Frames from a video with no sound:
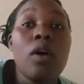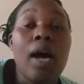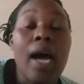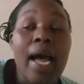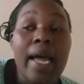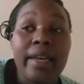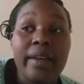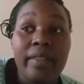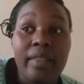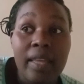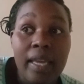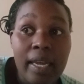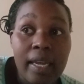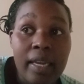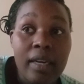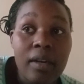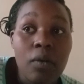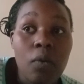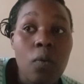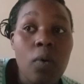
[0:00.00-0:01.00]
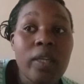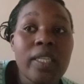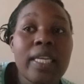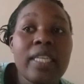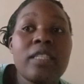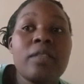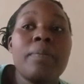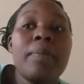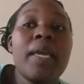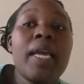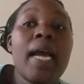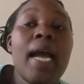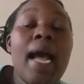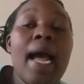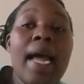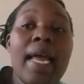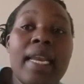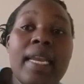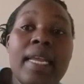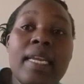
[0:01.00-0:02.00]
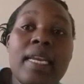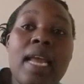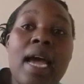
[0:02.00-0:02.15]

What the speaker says: and then water is being added